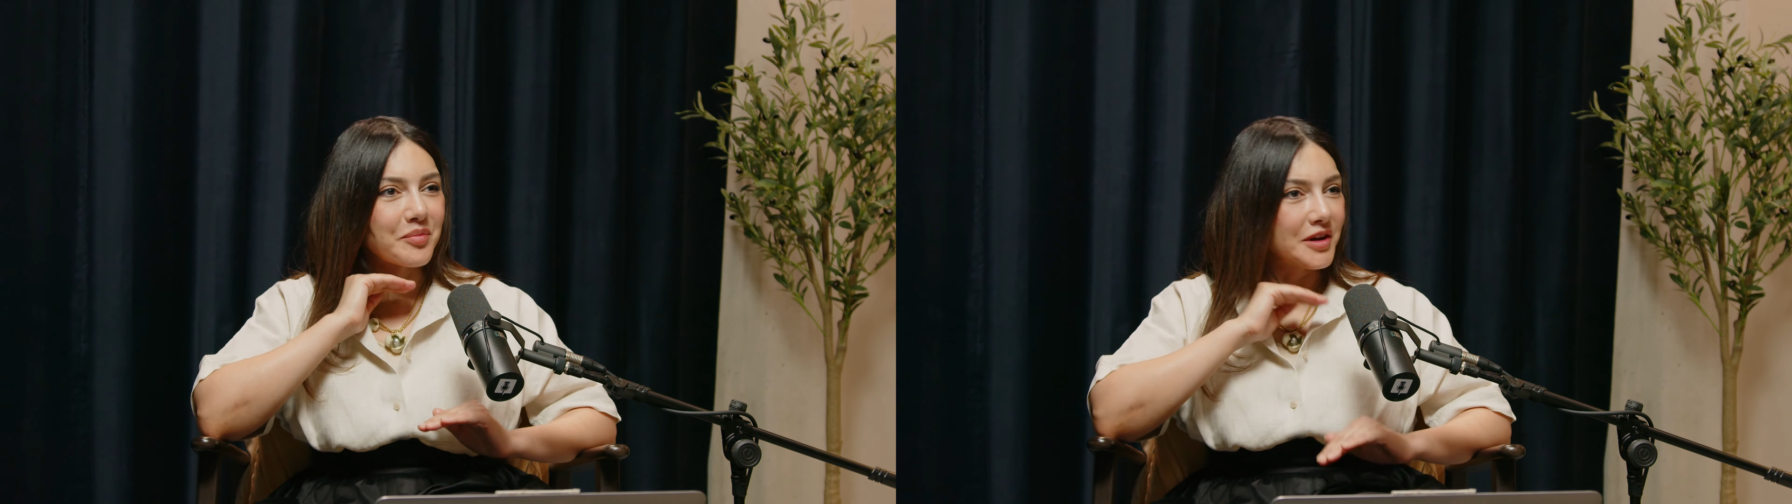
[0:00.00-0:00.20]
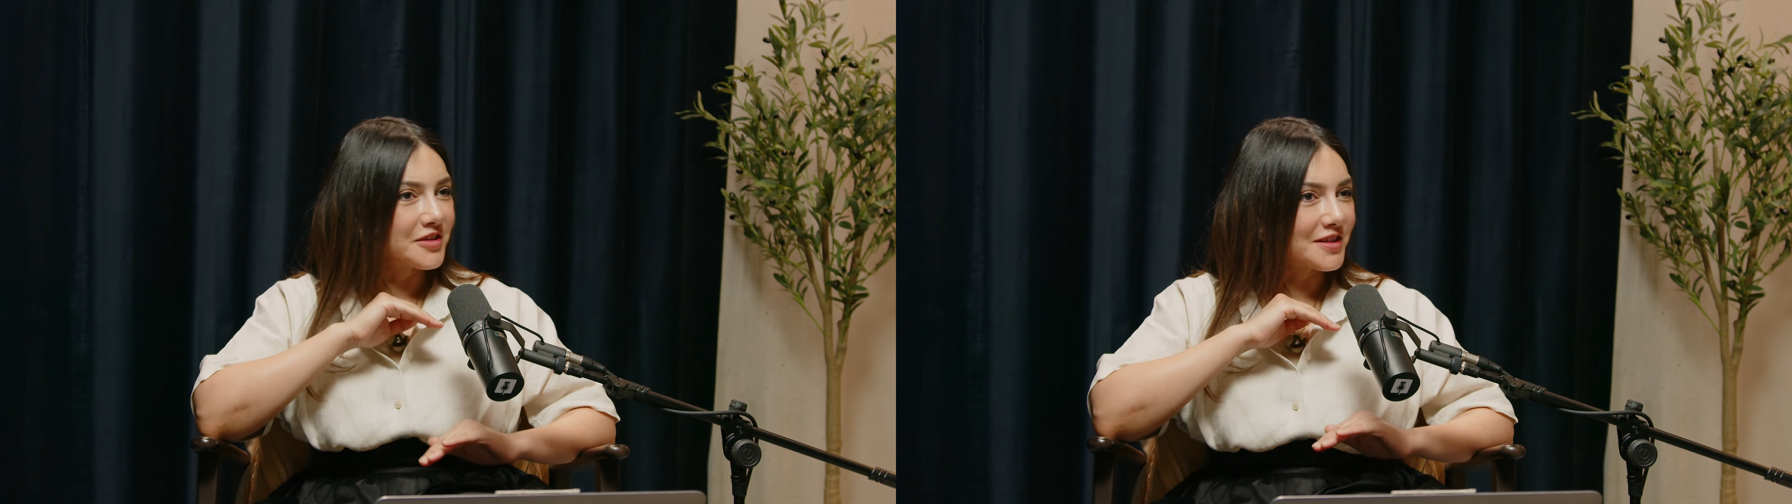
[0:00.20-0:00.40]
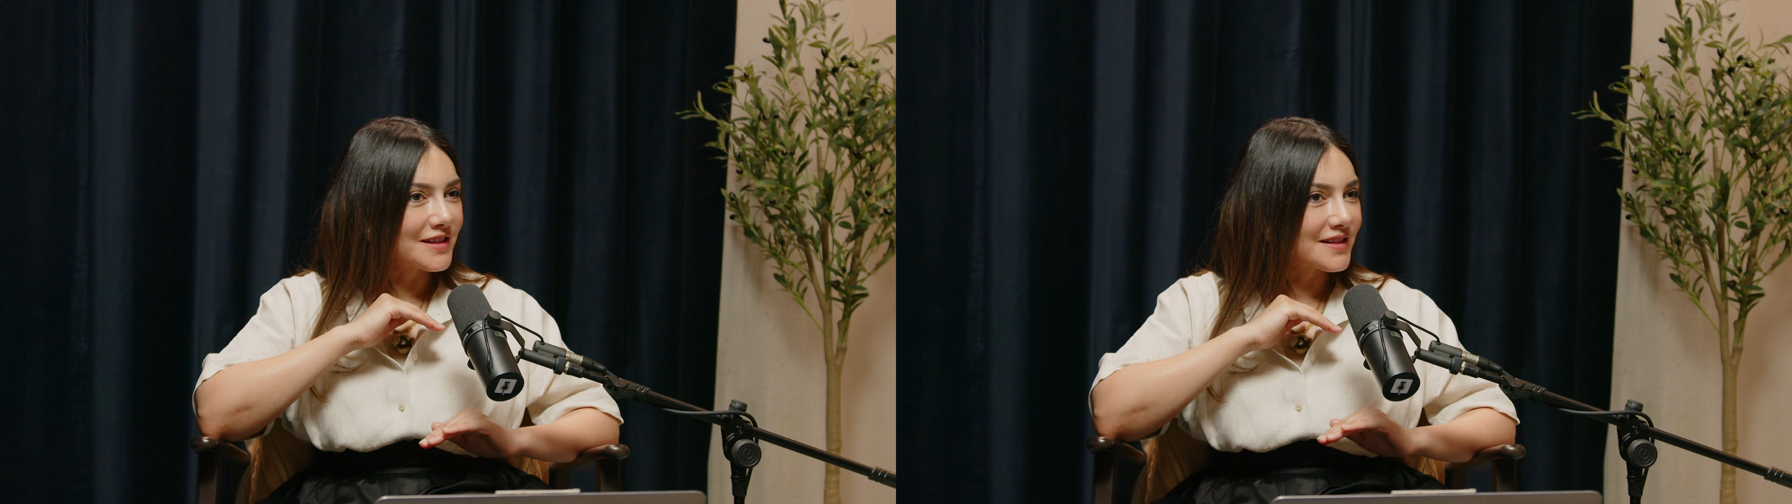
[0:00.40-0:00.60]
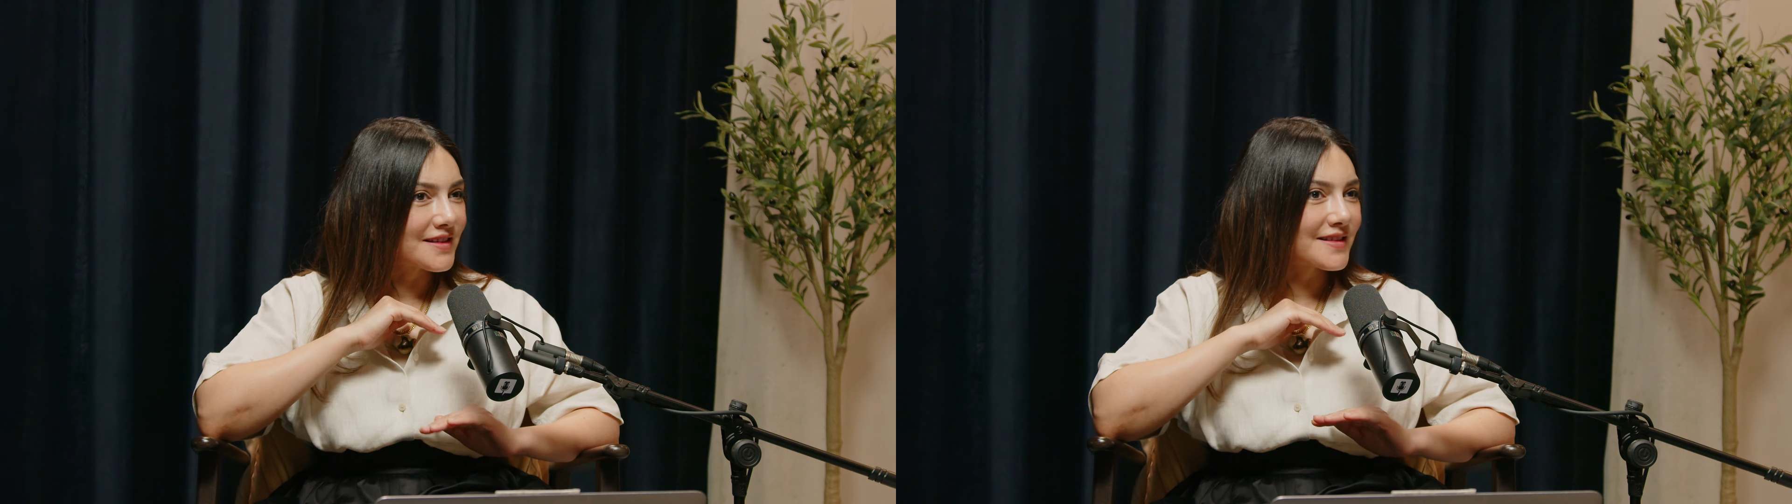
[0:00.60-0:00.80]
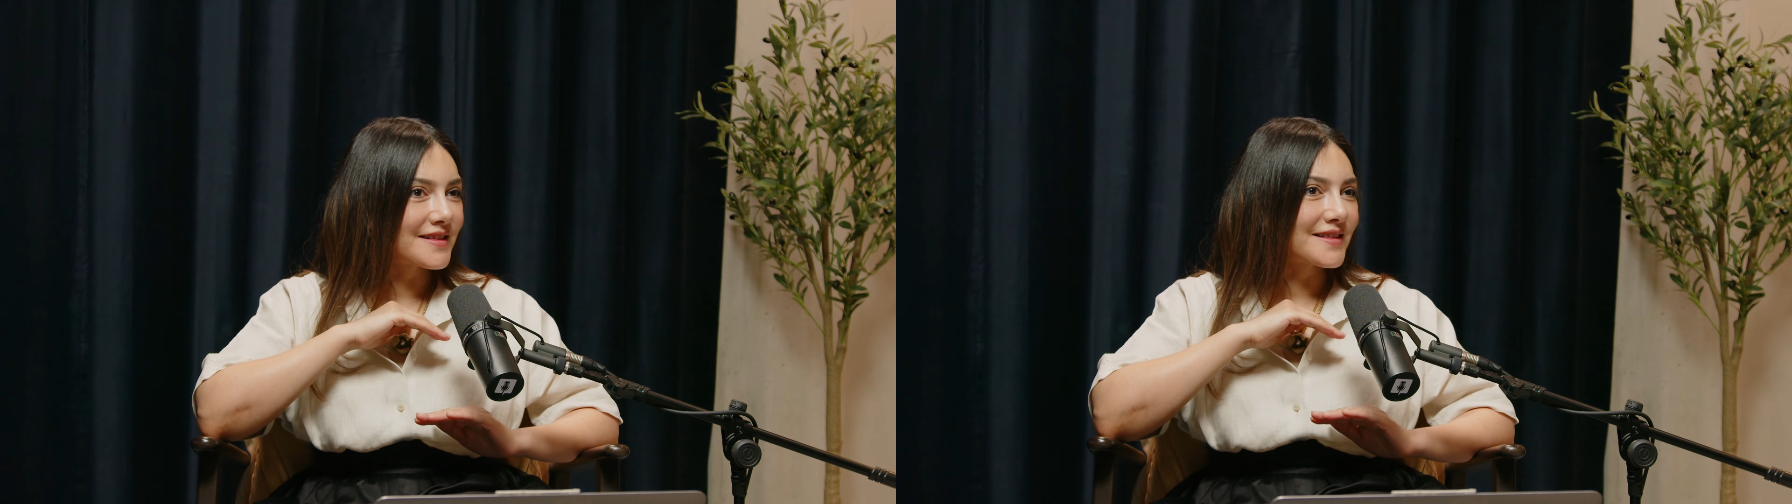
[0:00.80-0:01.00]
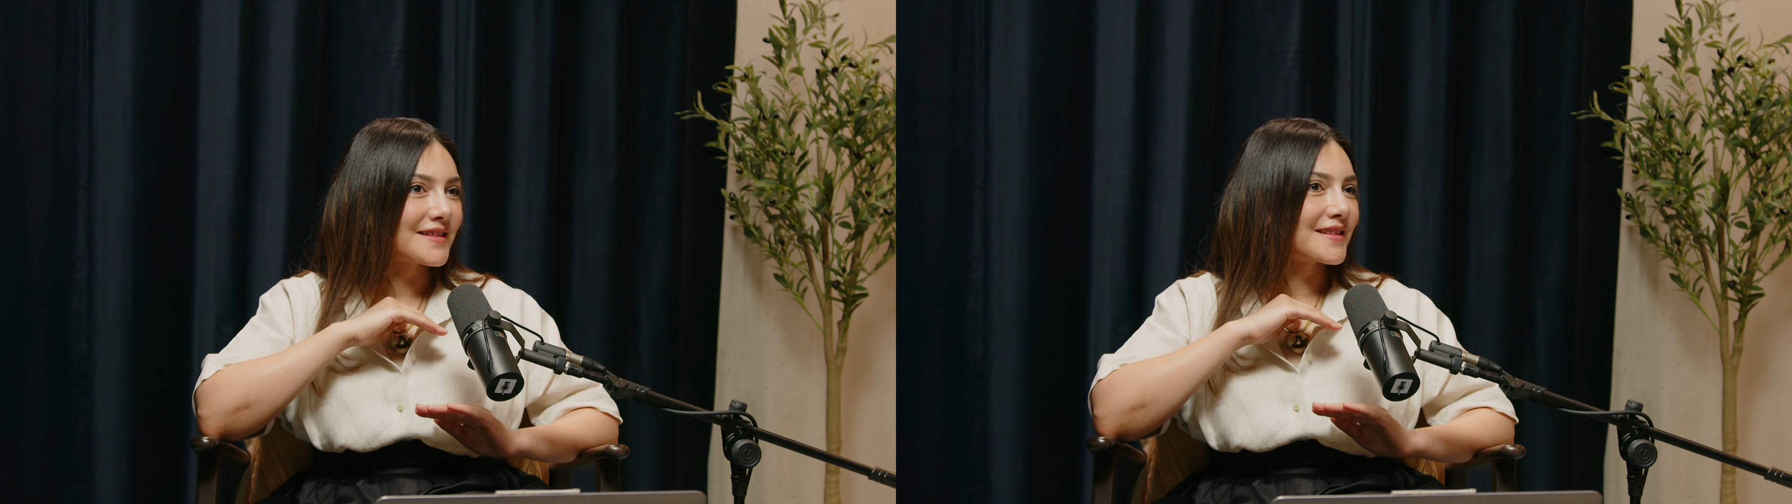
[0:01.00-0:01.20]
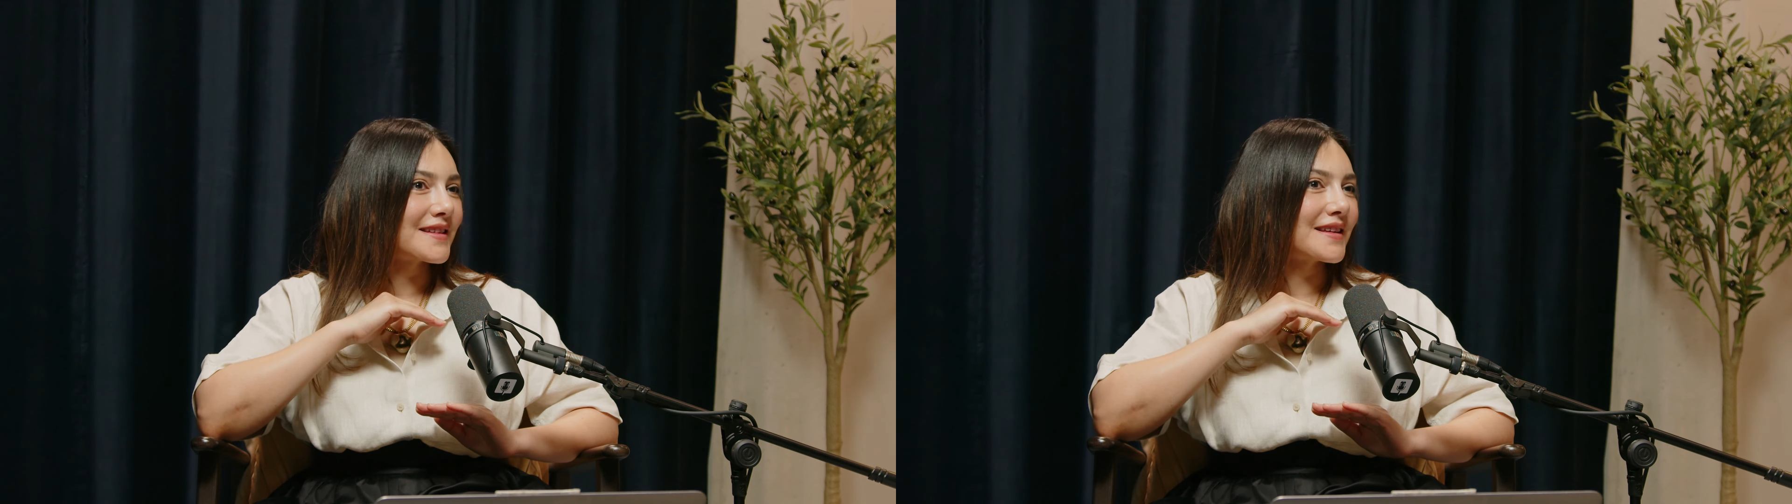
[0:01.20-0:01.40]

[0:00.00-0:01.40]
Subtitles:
budgets,